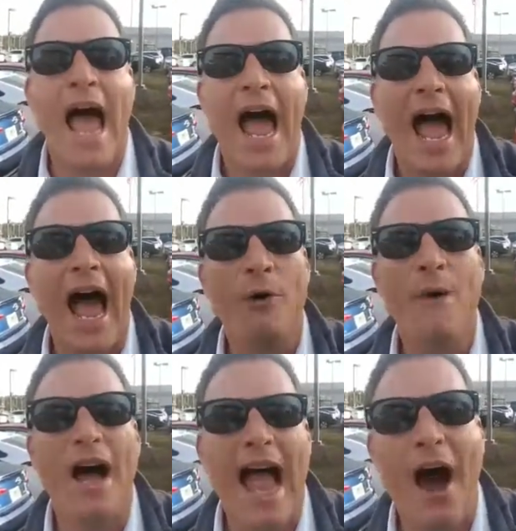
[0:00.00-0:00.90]

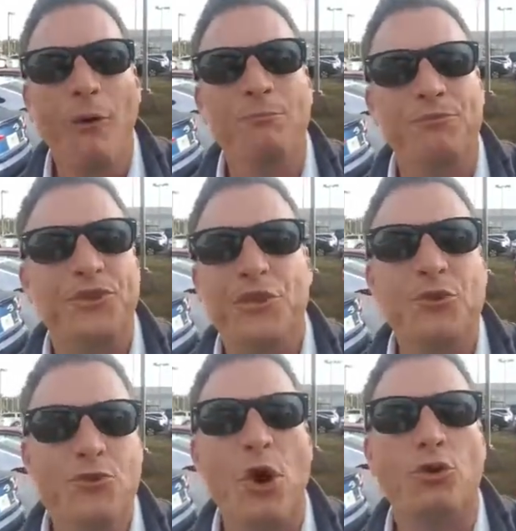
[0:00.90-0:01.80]
how do you
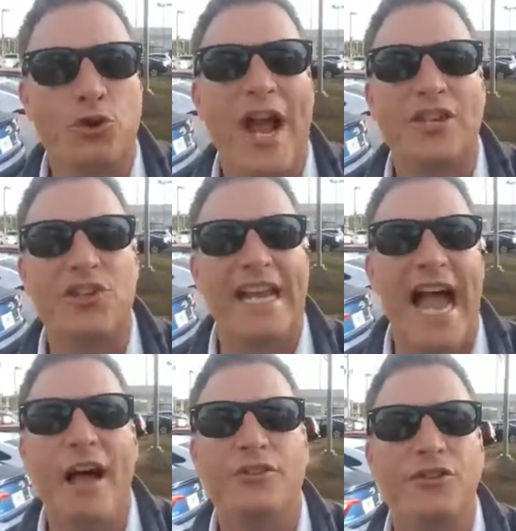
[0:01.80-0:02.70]
know tragedy?
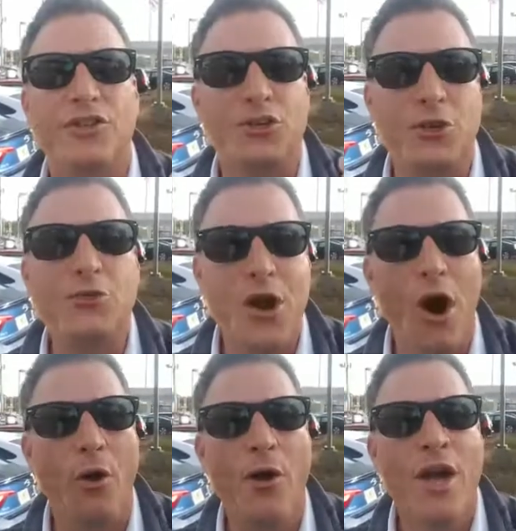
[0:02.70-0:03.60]
How do you
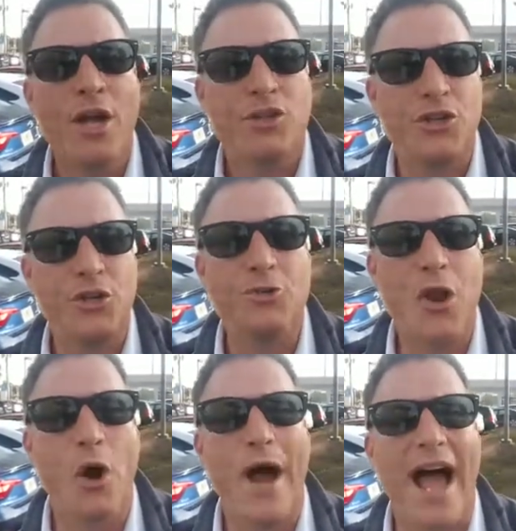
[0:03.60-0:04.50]
know
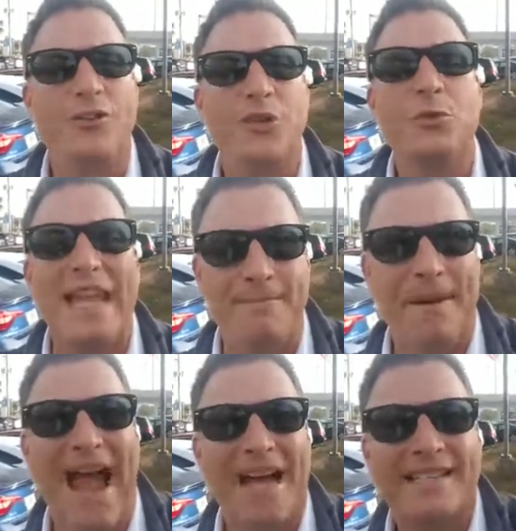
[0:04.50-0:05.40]
how to get
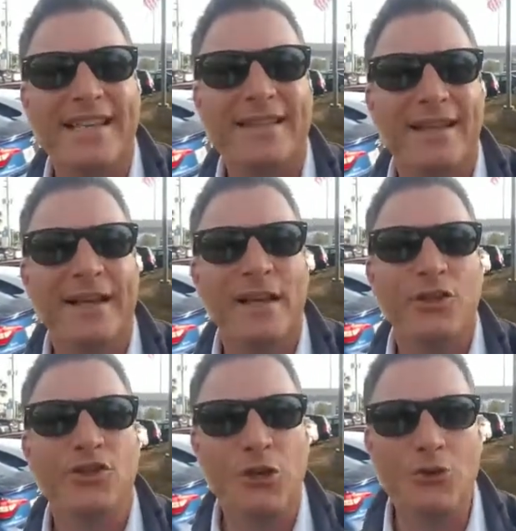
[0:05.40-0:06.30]
past it?
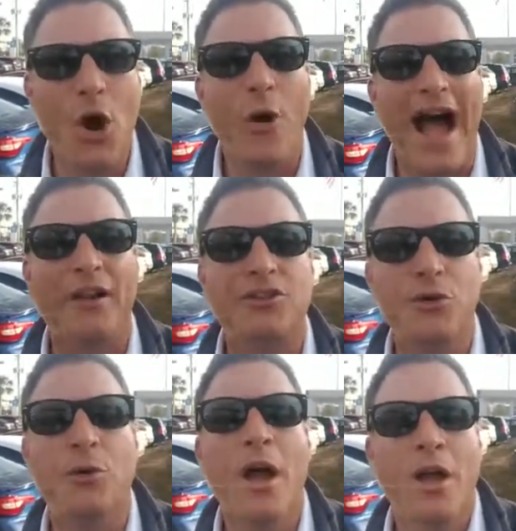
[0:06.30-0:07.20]
Do you know how
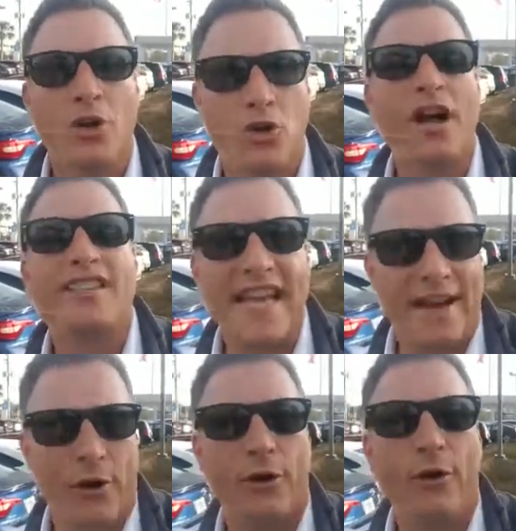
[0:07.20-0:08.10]
to cross that
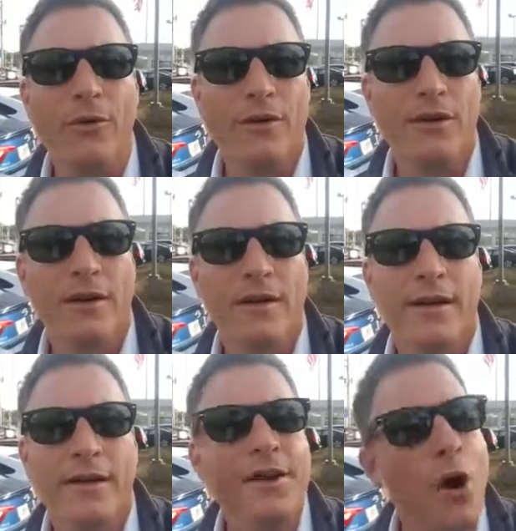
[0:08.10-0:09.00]
hurdle?
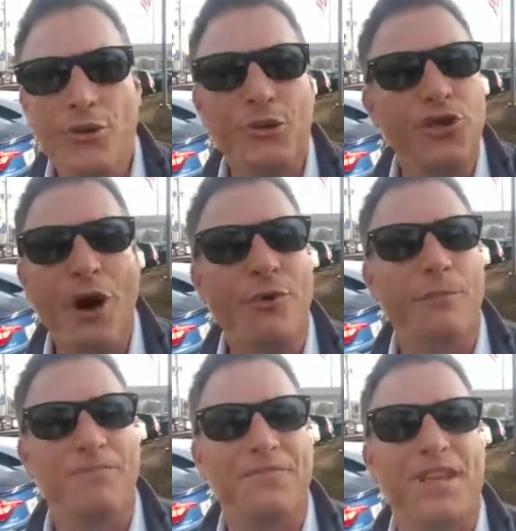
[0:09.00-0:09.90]
No, you don't,
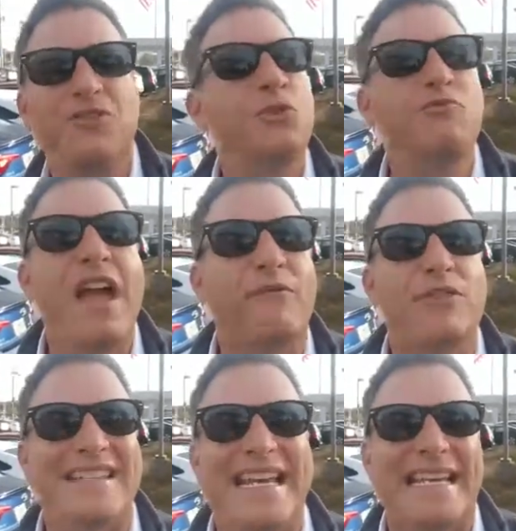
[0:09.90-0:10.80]
because you've never
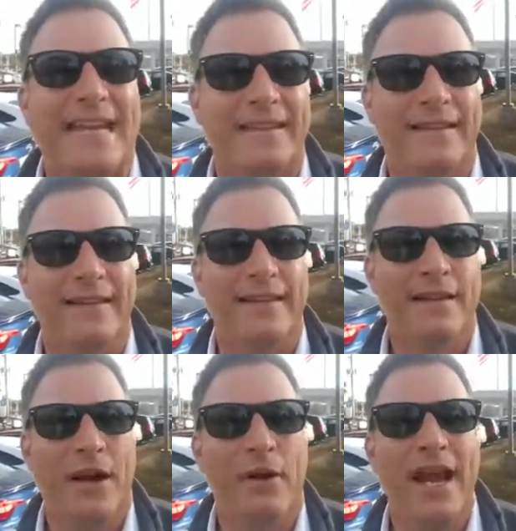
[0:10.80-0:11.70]
seen it.
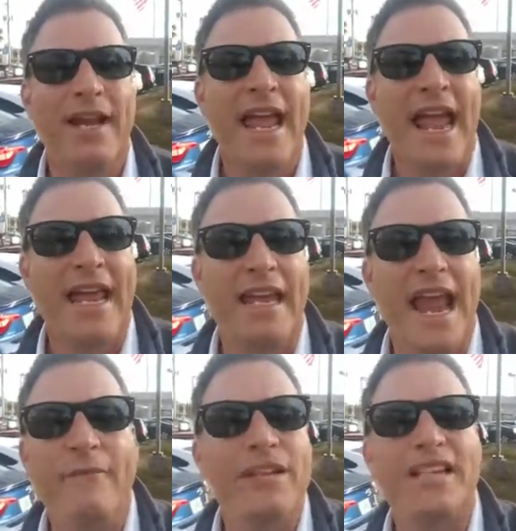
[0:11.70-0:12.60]
All right? And
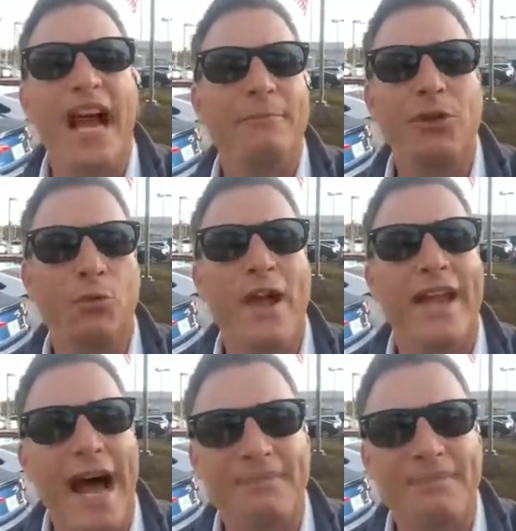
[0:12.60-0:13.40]
every time you win, I'm